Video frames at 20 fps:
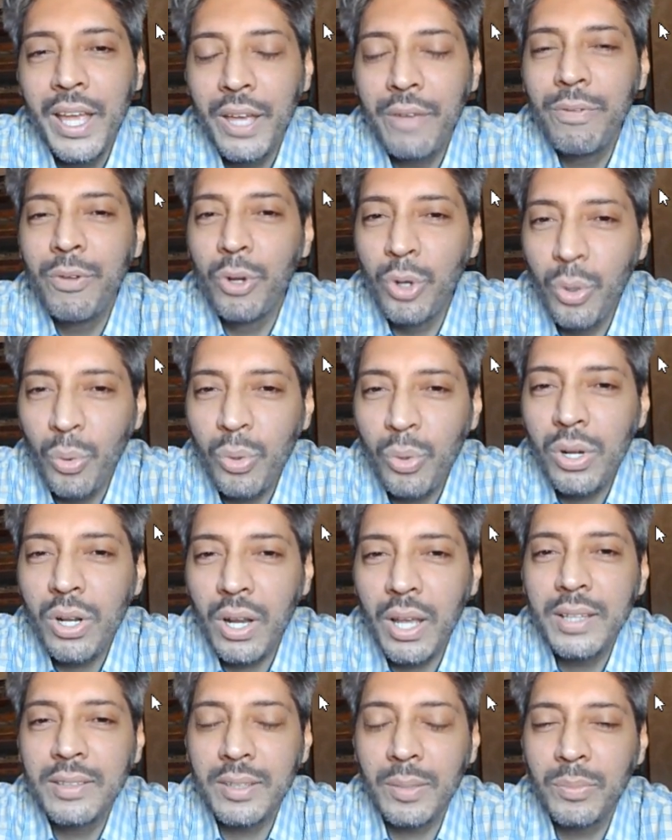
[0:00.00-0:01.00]
If you
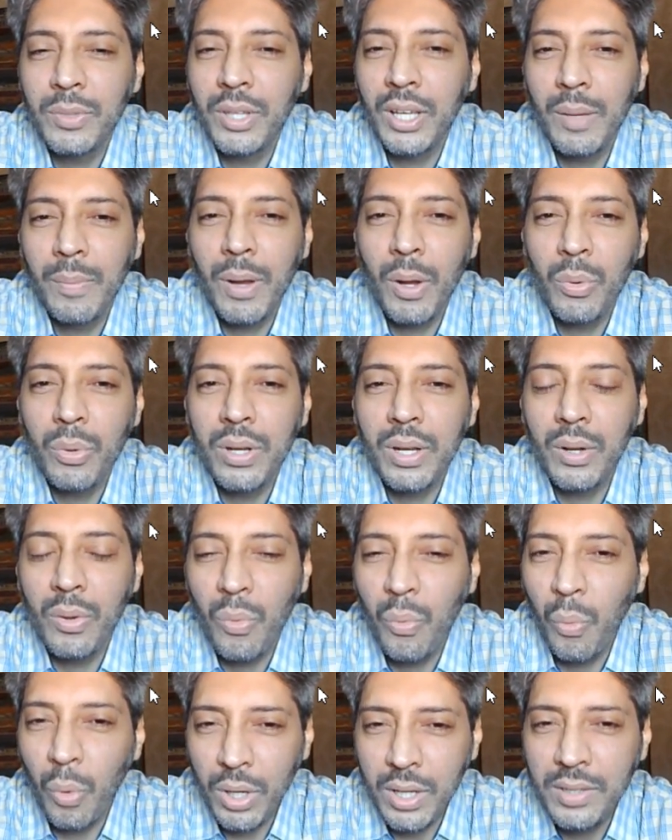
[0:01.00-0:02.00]
don't like something about it,
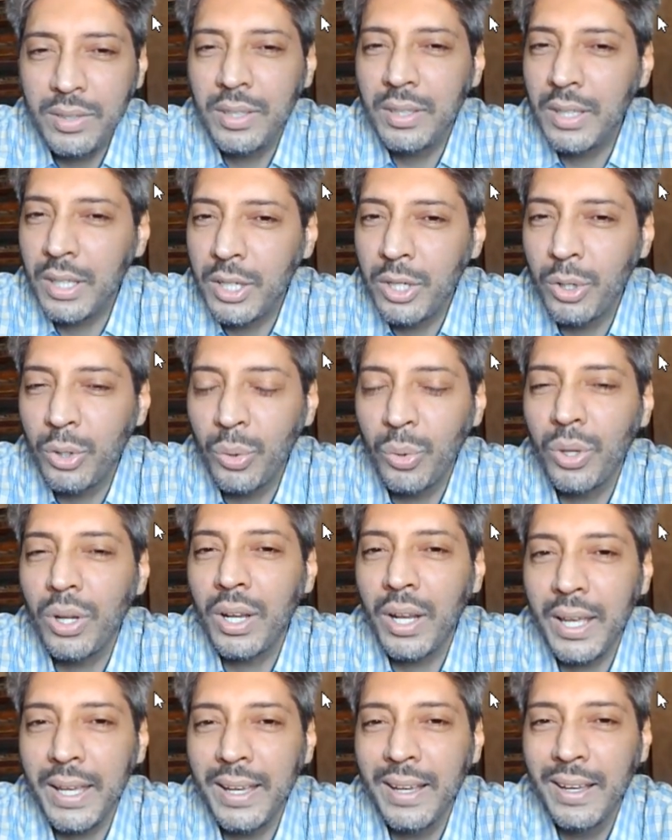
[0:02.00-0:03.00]
what is it that you
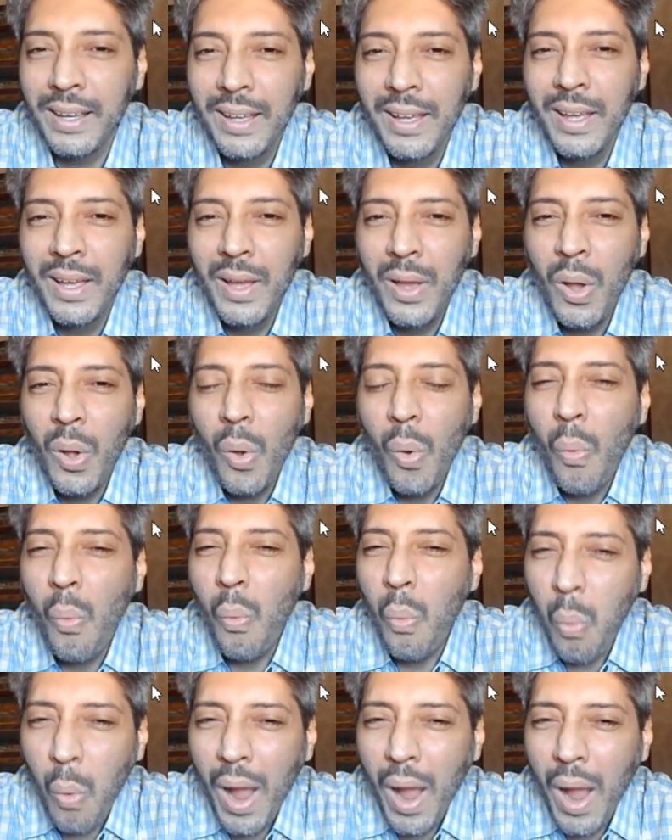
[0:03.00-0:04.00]
don't like?
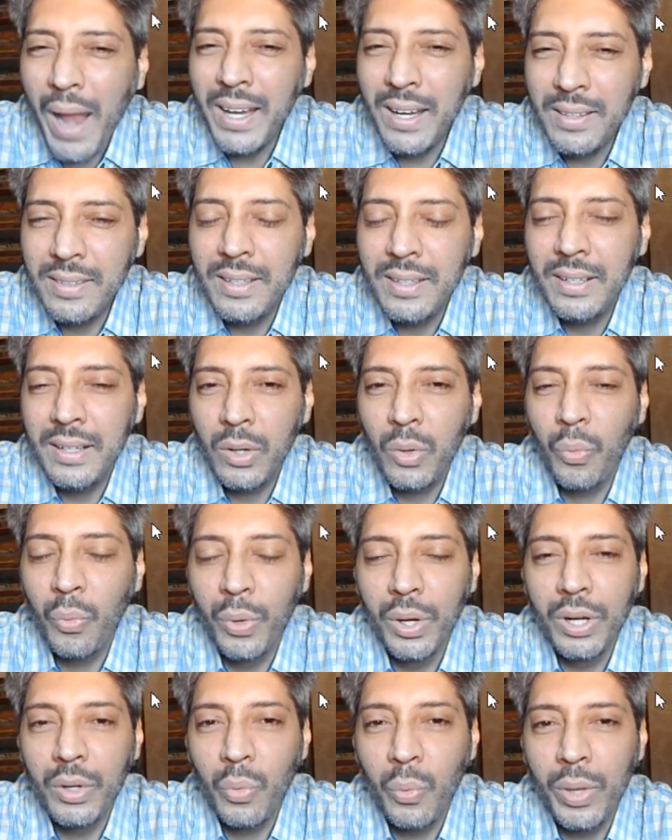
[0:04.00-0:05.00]
Why doesn't it
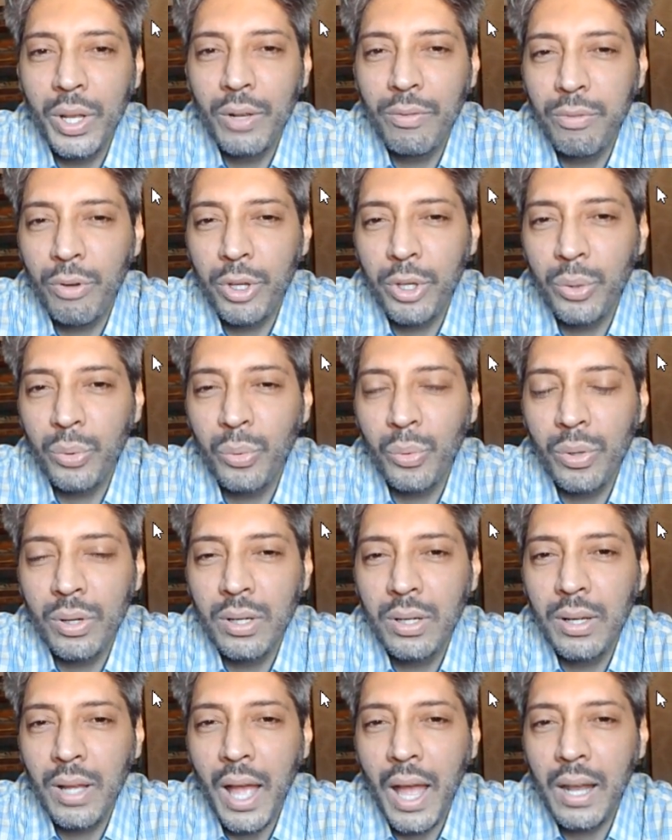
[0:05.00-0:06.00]
work well for you?
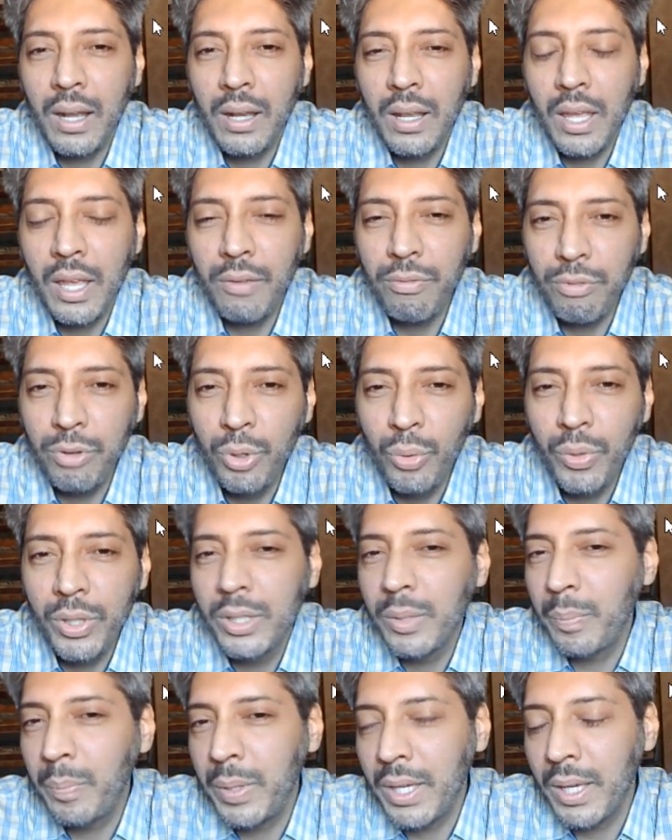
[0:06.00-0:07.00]
And if you
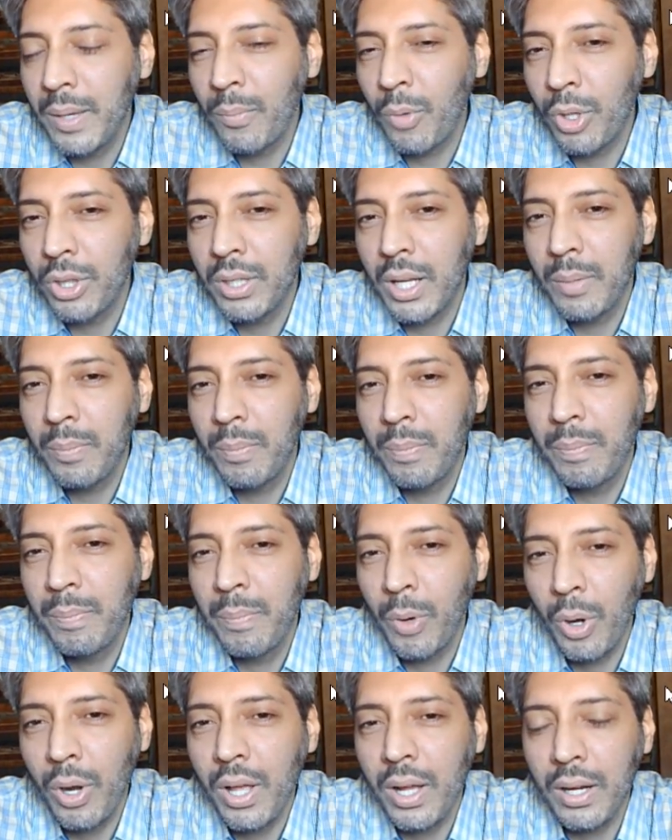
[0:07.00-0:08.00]
were the PM on that
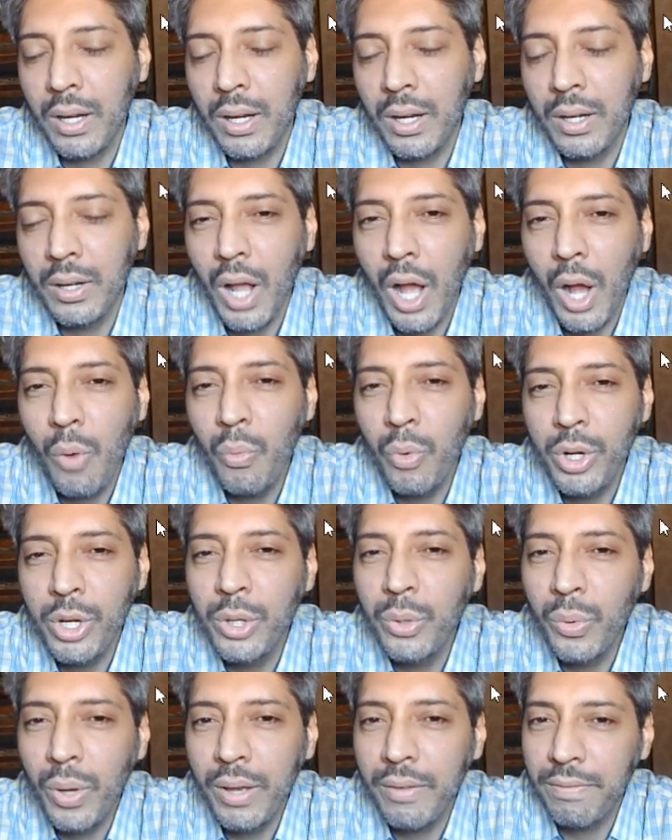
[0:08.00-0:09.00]
product, how
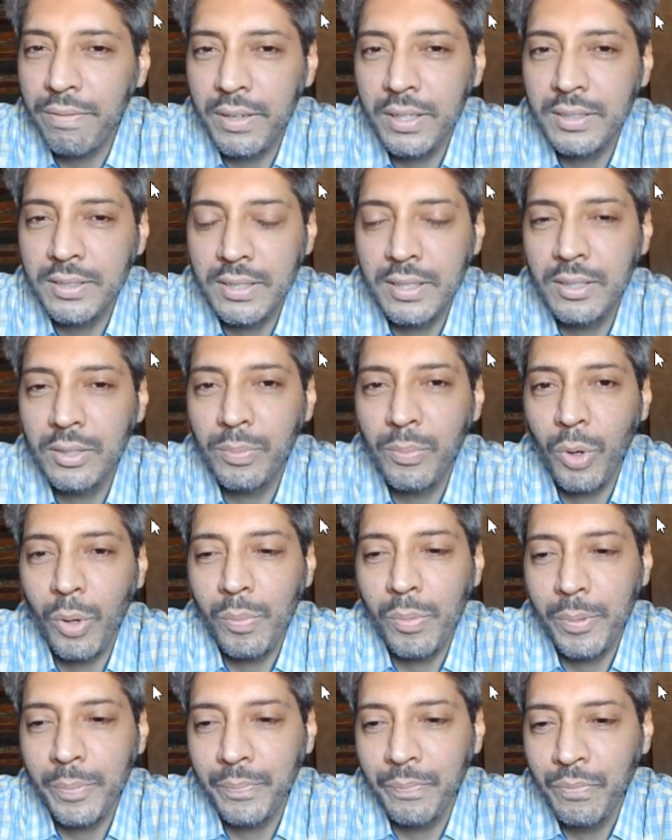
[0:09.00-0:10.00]
would you have fixed this
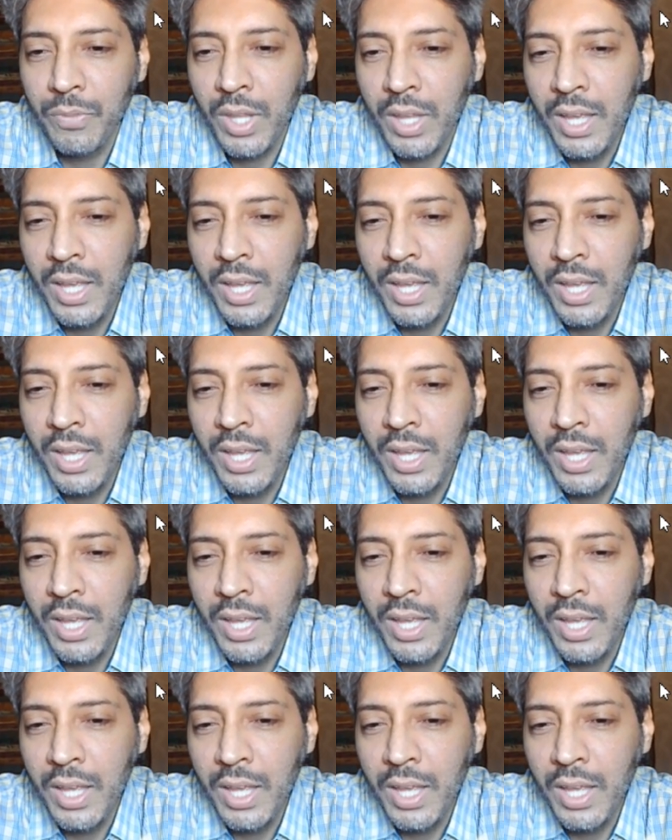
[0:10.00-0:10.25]
problem?